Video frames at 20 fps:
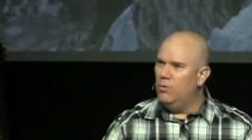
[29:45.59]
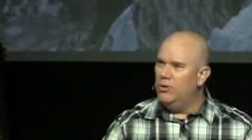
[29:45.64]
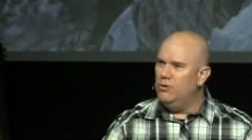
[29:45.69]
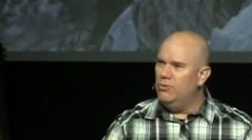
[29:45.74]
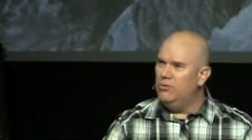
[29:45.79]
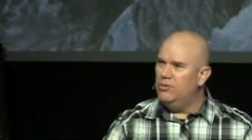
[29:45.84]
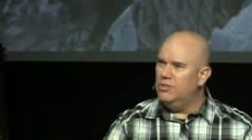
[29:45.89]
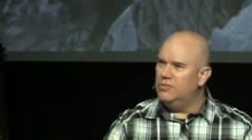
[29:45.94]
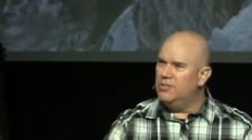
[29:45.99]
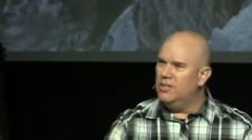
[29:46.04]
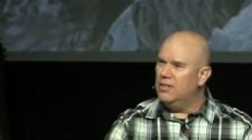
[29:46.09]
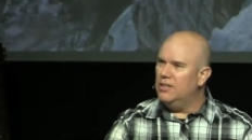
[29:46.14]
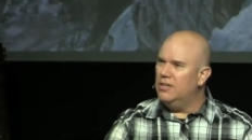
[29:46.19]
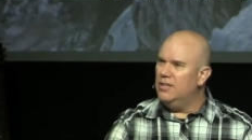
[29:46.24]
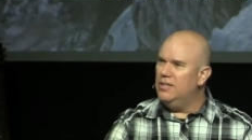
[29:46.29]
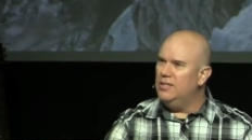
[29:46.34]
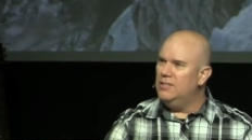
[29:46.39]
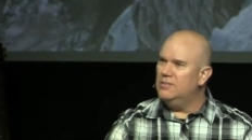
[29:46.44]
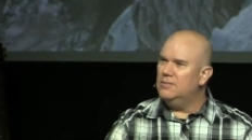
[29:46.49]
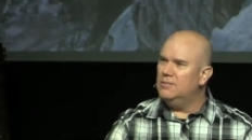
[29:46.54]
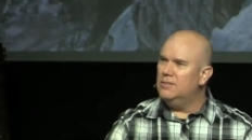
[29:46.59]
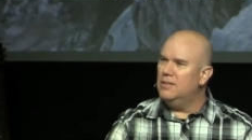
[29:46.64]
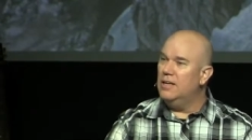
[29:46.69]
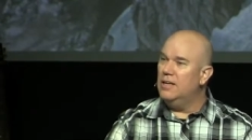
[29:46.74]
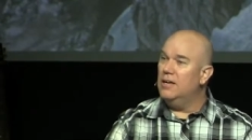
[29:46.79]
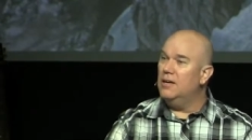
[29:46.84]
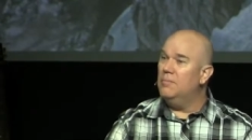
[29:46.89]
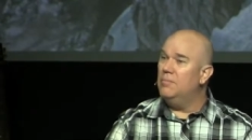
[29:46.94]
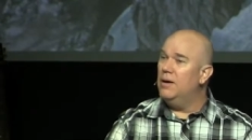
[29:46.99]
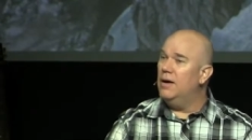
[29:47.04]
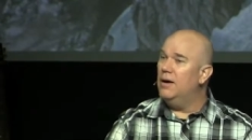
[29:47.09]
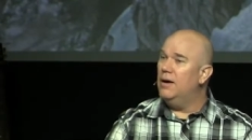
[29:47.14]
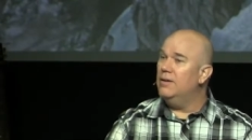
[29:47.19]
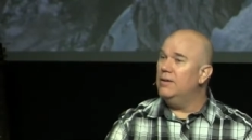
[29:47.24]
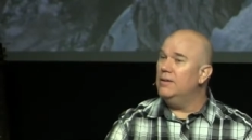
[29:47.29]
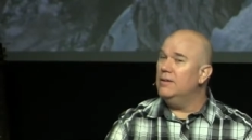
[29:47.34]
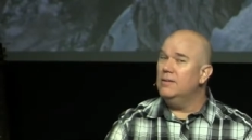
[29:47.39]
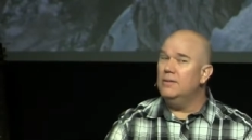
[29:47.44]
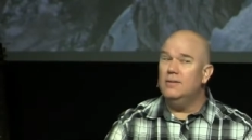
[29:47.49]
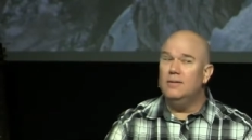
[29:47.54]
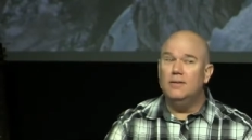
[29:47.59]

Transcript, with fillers: Will you just at least think about it?